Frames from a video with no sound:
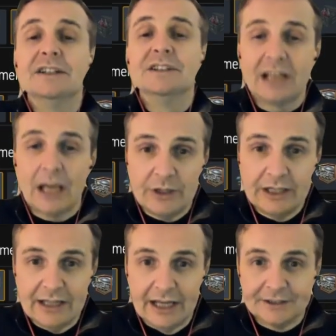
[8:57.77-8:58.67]
scouting
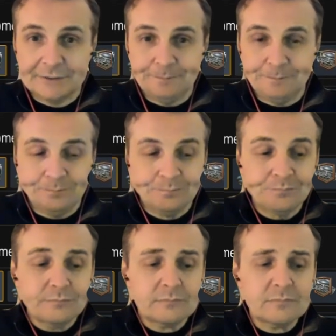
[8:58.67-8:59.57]
index.
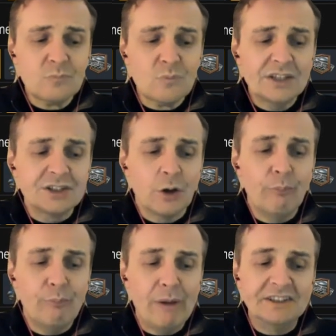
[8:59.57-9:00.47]
So
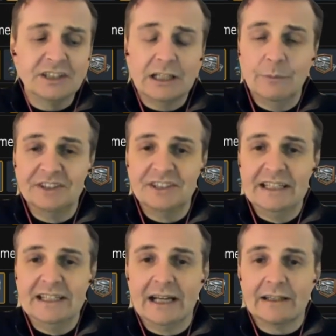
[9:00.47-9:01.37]
basically, we
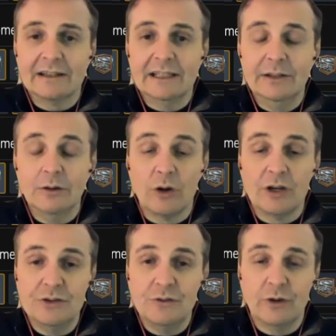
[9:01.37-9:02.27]
see that the
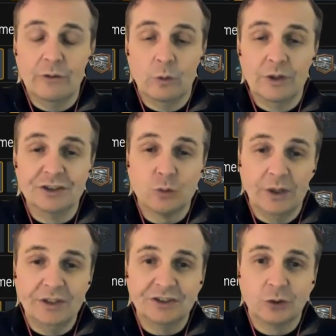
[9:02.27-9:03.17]
RU251 is
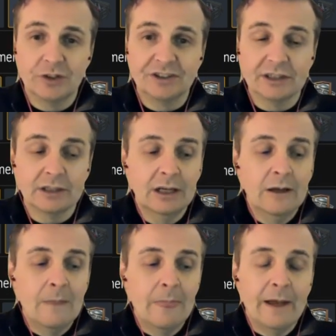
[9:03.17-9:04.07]
twice as good as it,
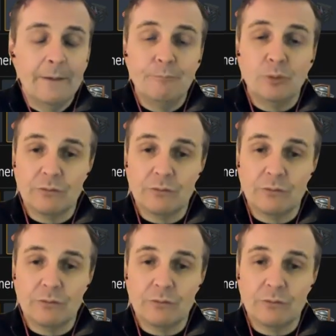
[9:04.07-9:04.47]
but